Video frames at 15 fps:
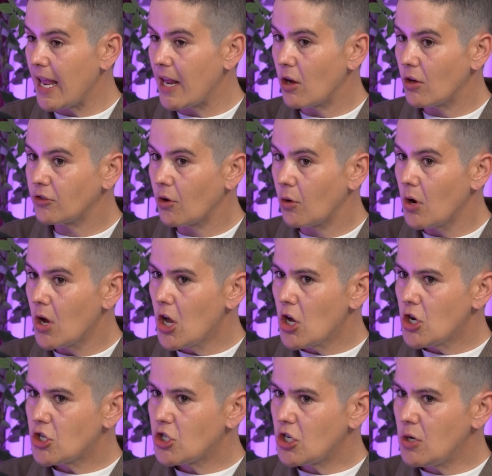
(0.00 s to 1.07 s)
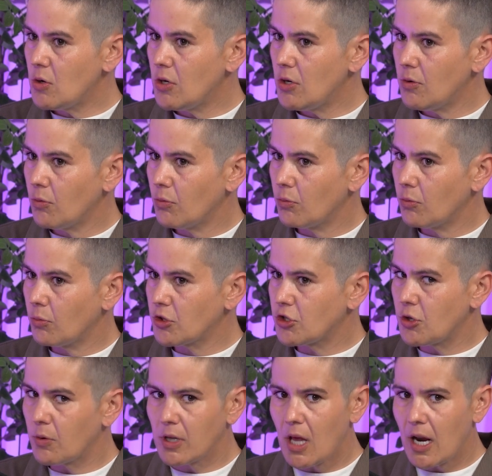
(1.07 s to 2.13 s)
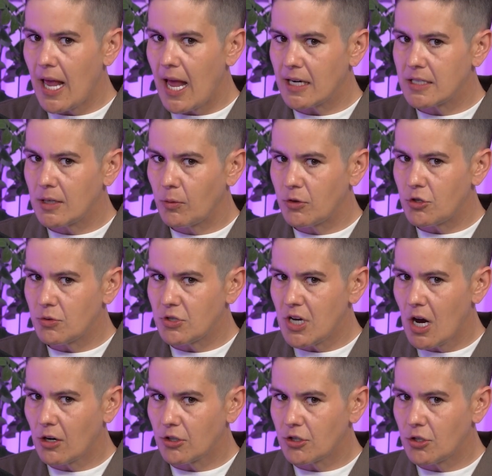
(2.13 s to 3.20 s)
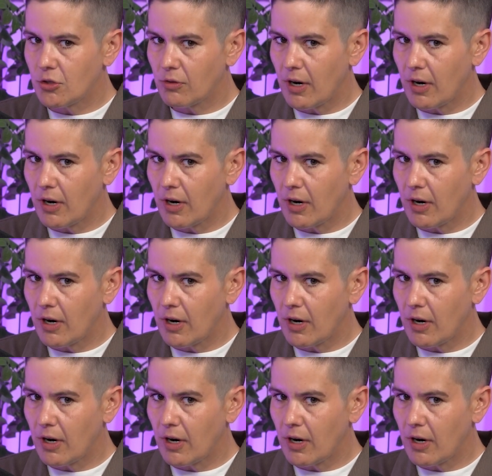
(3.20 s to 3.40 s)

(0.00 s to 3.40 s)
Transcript: And also she was doing a lot of acting when she was younger too,